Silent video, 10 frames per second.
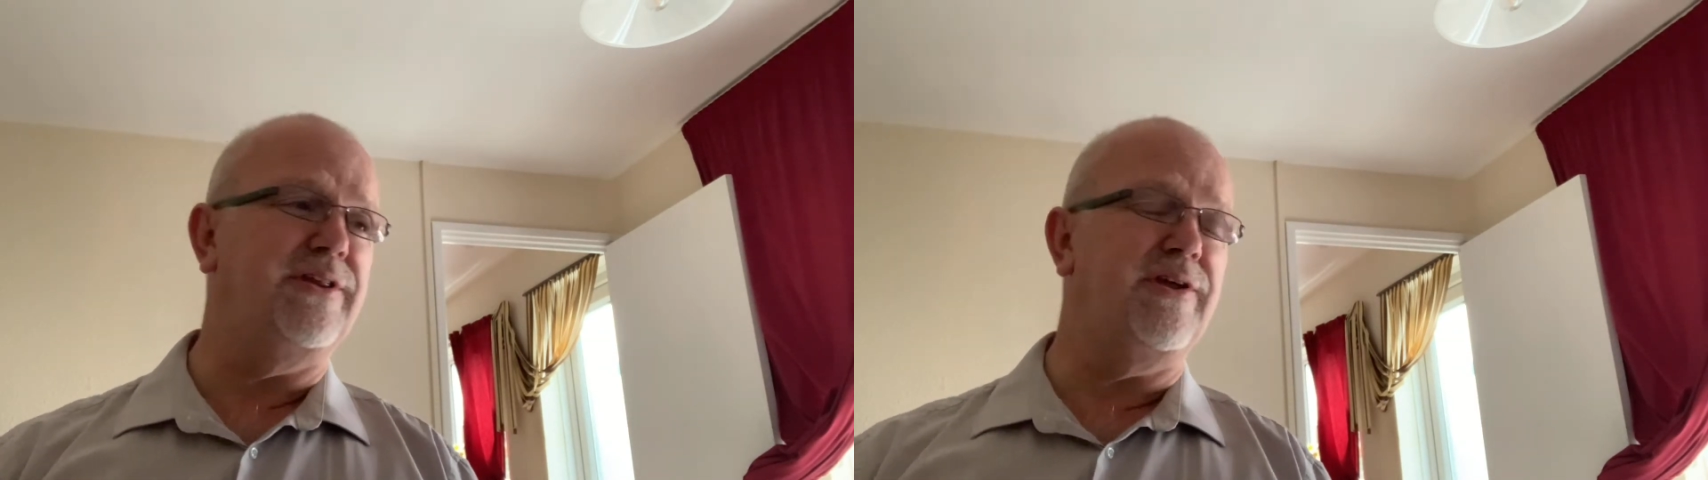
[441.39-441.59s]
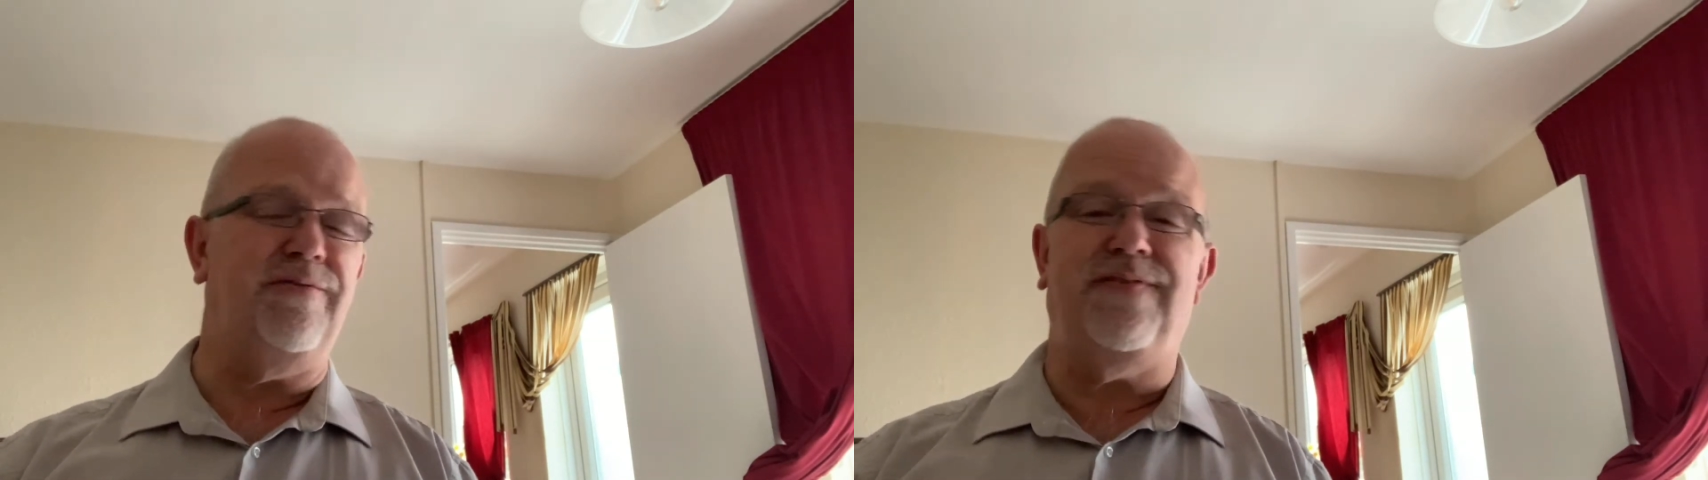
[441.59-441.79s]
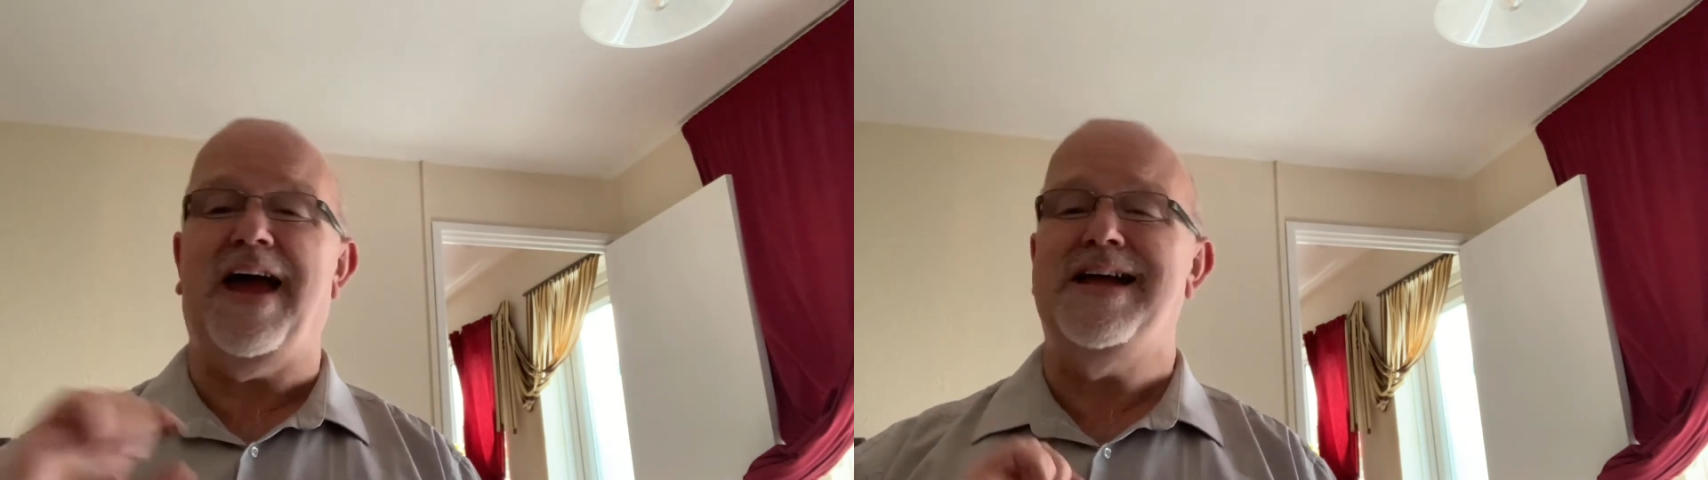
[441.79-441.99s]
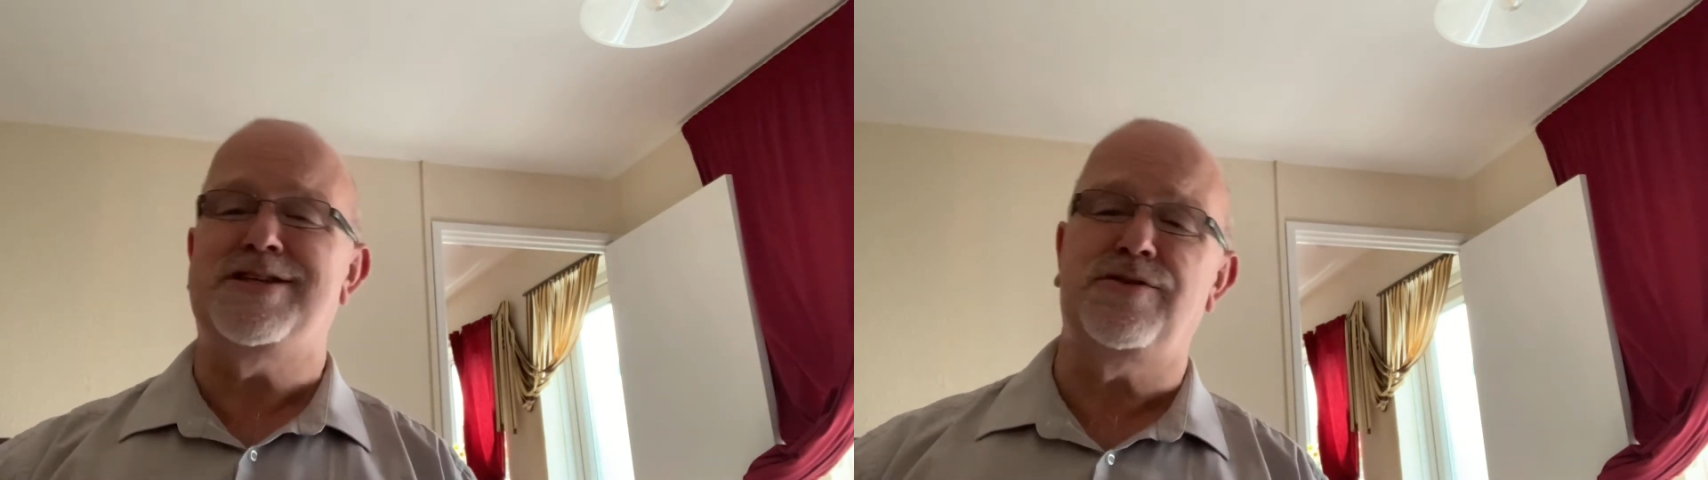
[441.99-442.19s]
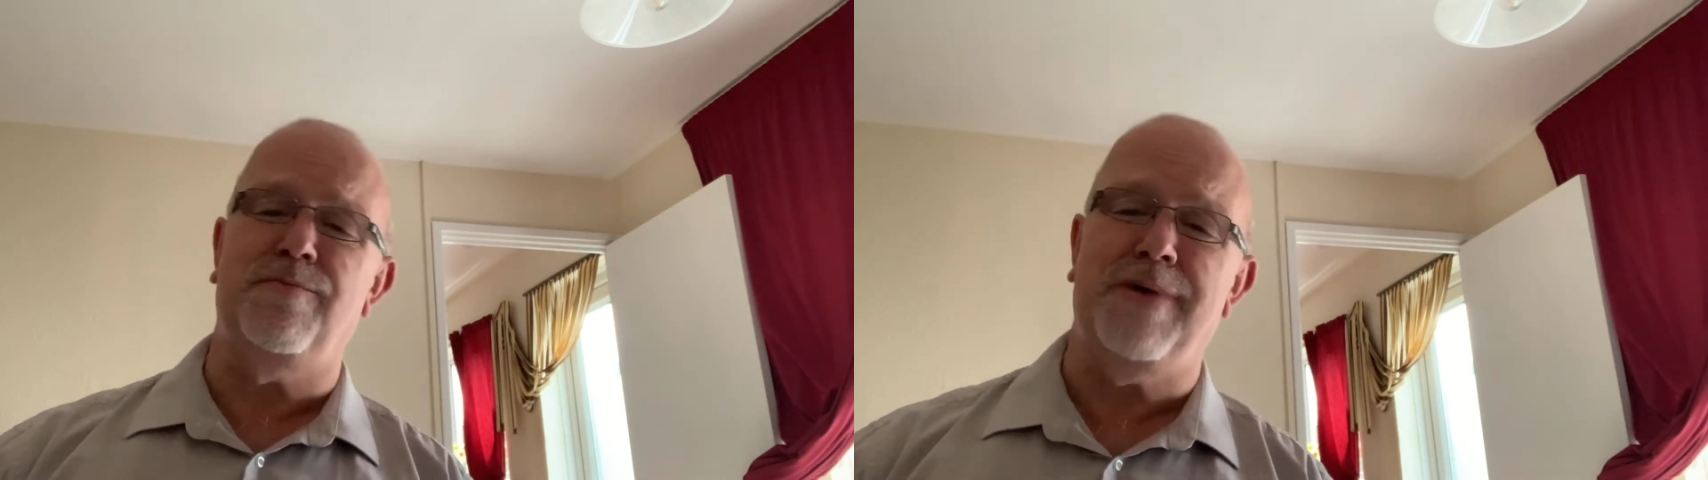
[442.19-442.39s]
The fact
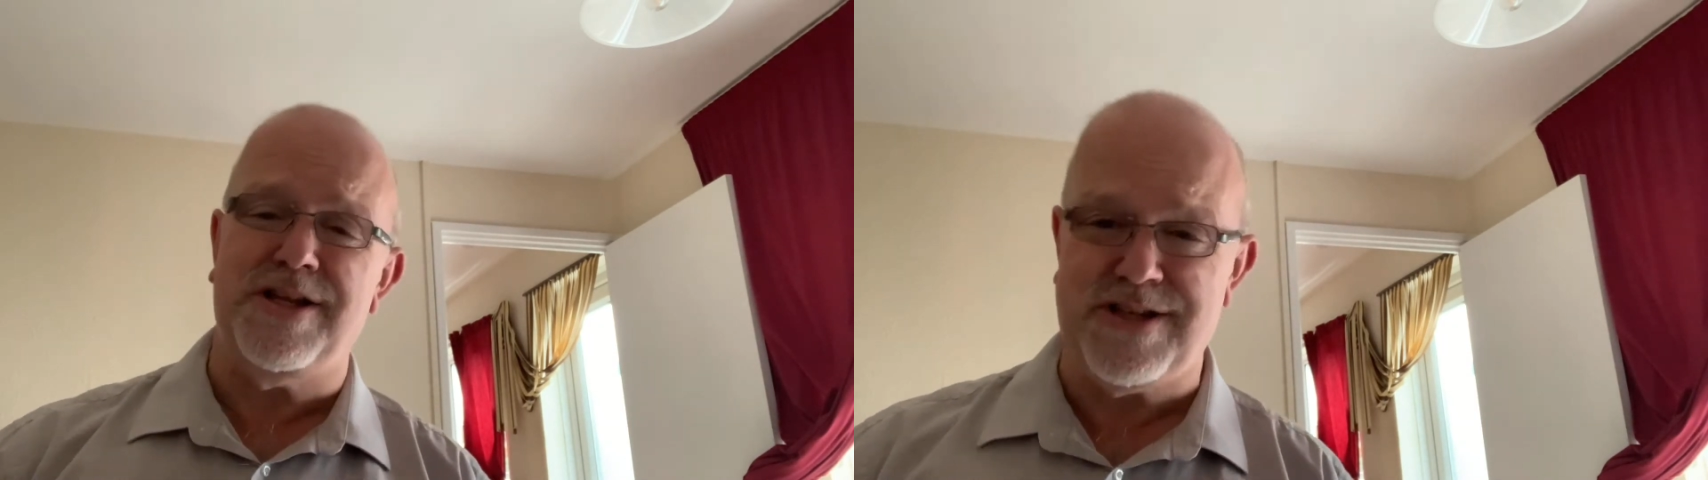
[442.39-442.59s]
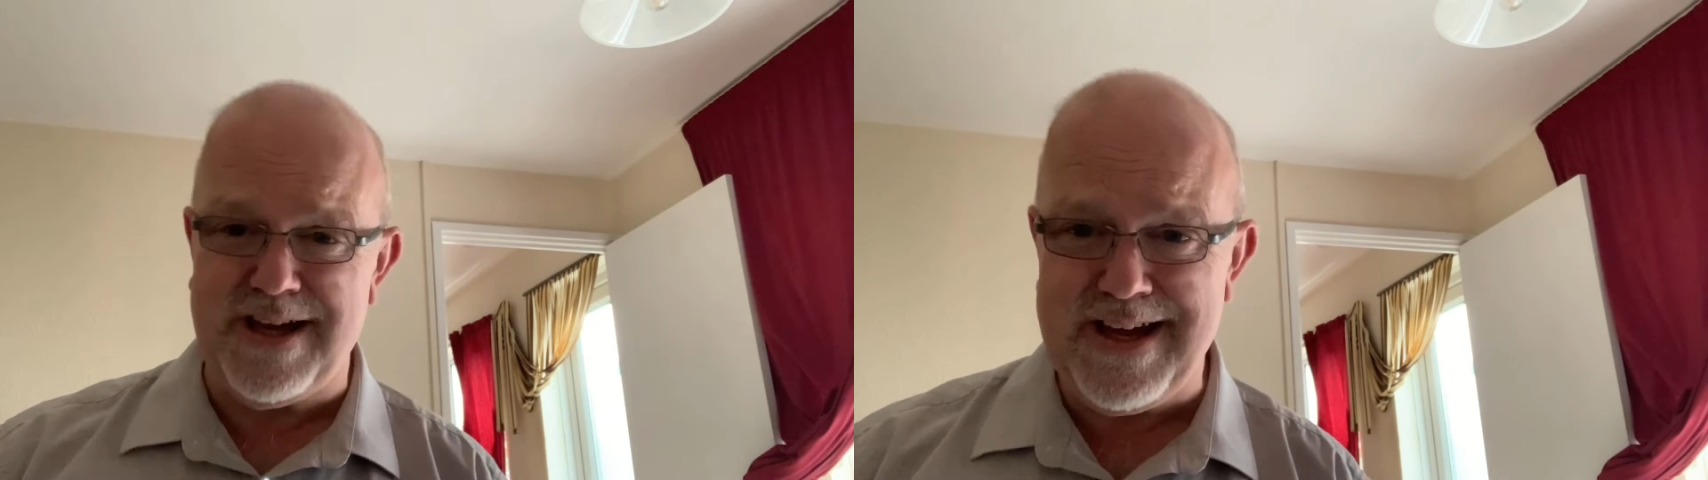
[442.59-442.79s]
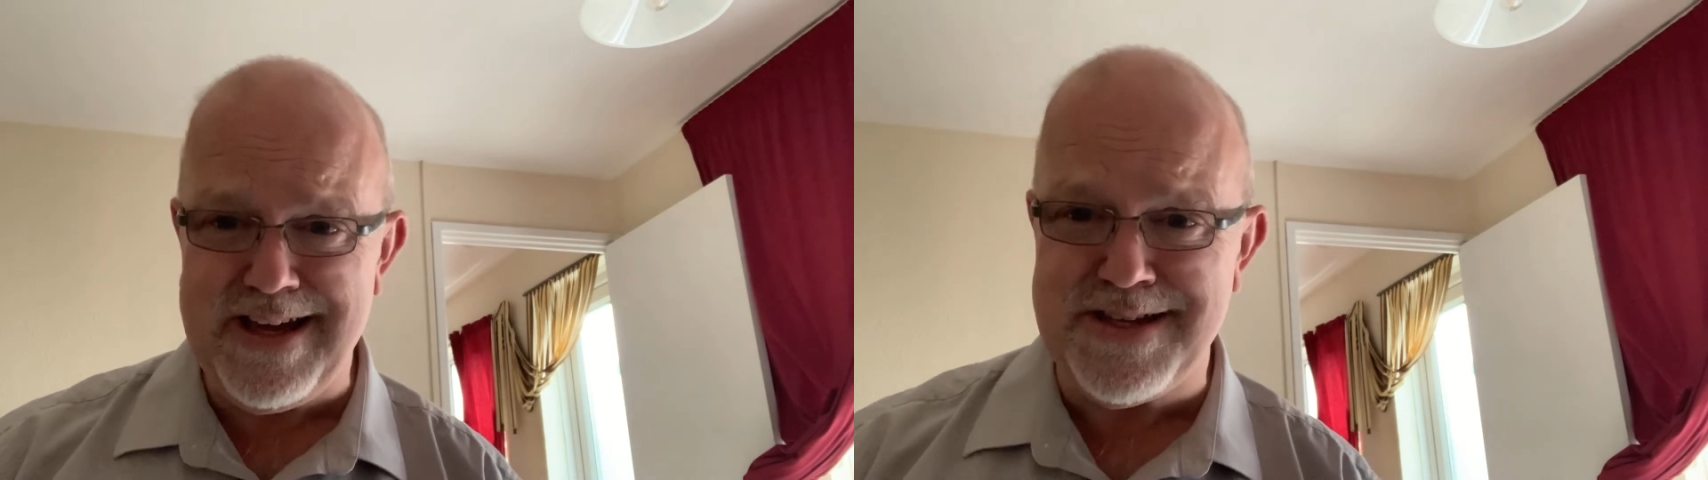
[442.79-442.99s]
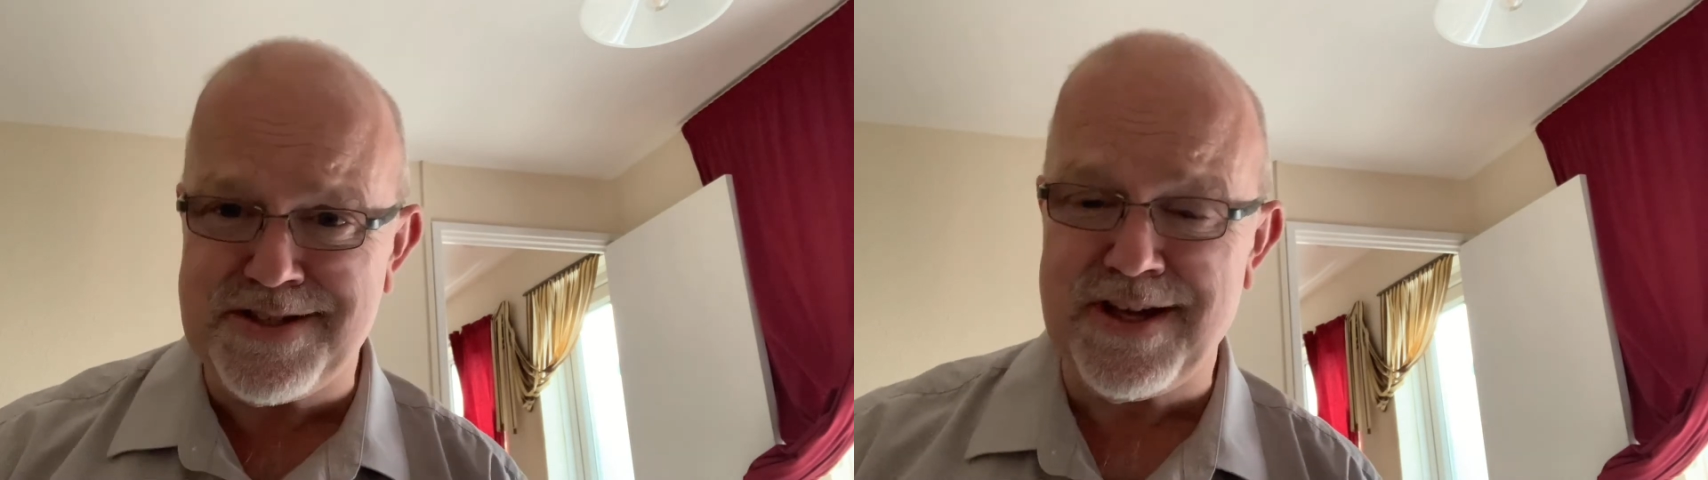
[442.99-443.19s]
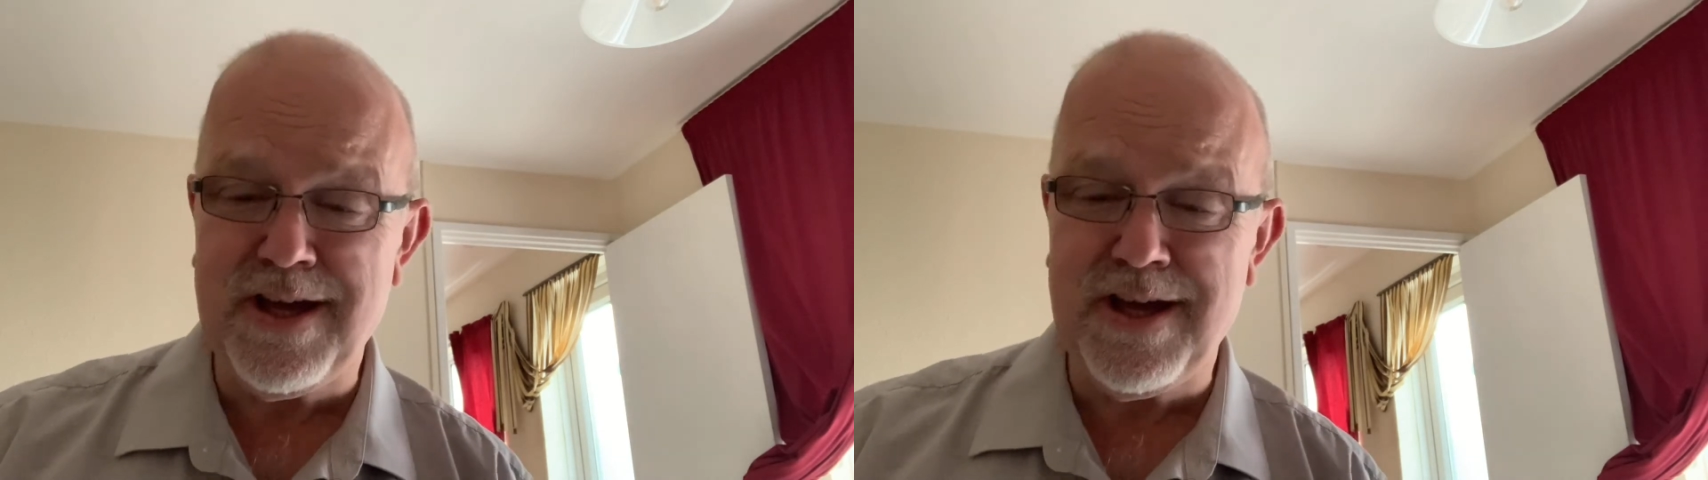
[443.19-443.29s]
of the matter is,